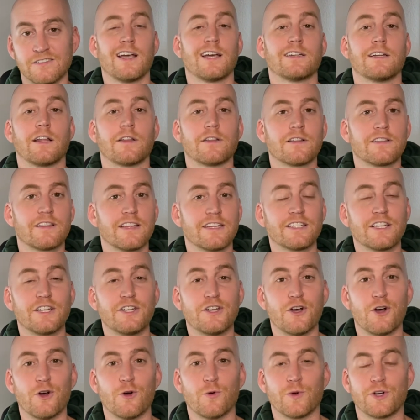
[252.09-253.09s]
Another thing to
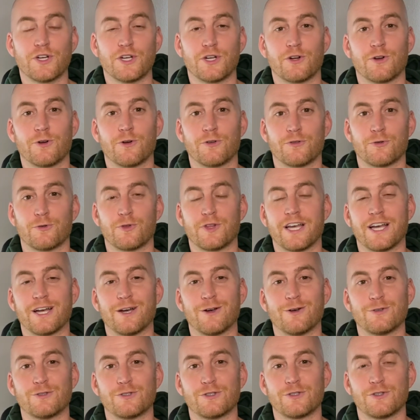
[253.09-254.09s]
note when you're going through the
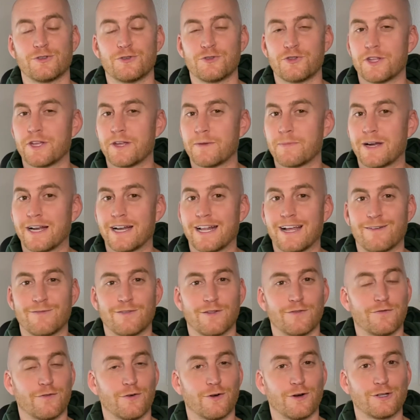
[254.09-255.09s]
house, they might have the
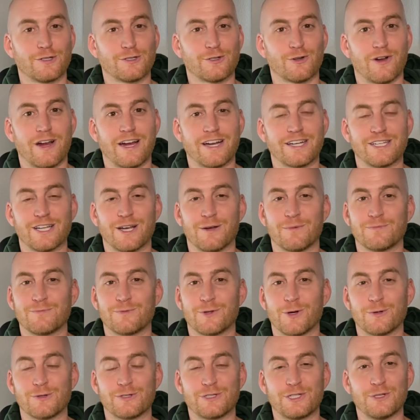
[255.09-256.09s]
furnace cranked up
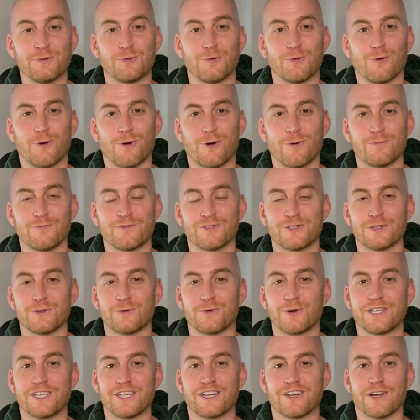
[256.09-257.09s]
toasty warm, so
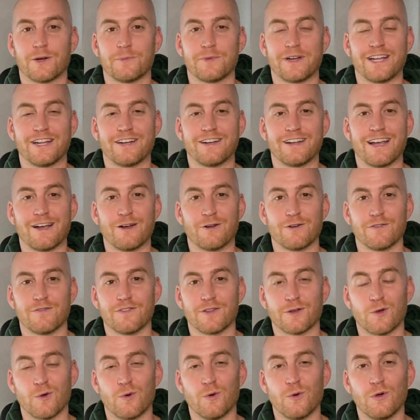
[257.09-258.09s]
when you're coming in out of the
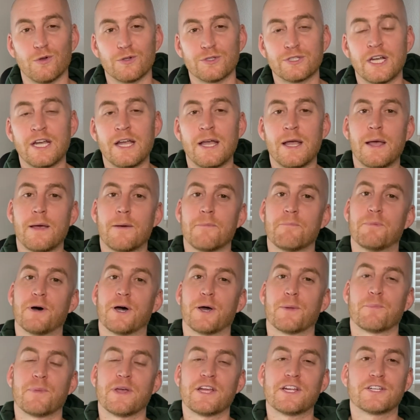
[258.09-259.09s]
cold, but
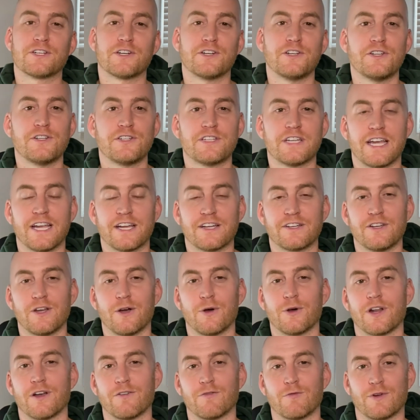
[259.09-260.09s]
make sure you take
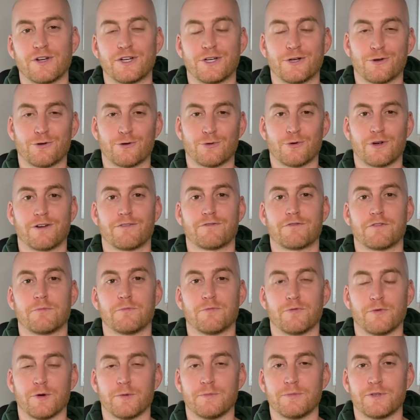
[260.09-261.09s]
note of when you're going from
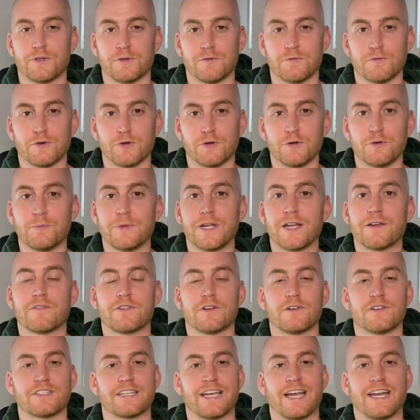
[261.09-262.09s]
room to room if
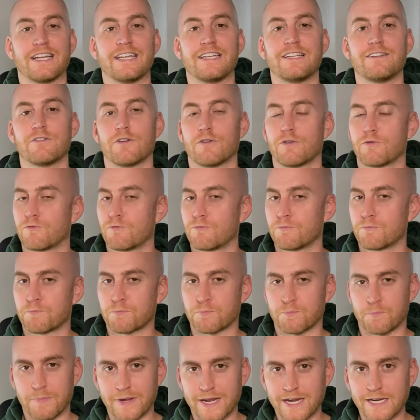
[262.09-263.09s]
there's any
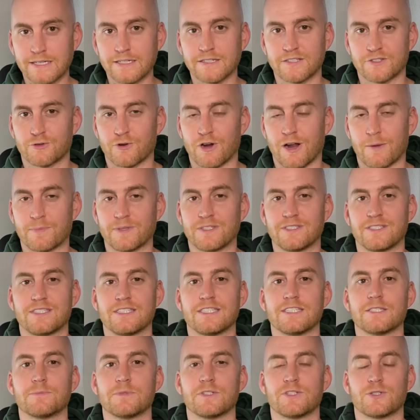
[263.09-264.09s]
big
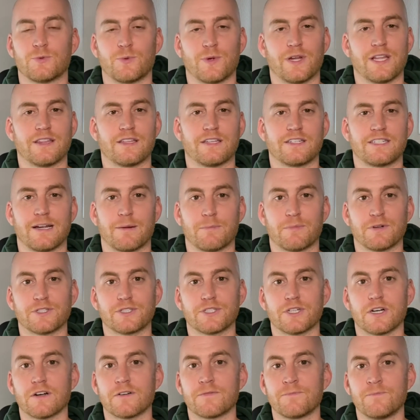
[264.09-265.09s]
discrepancies between the temperature.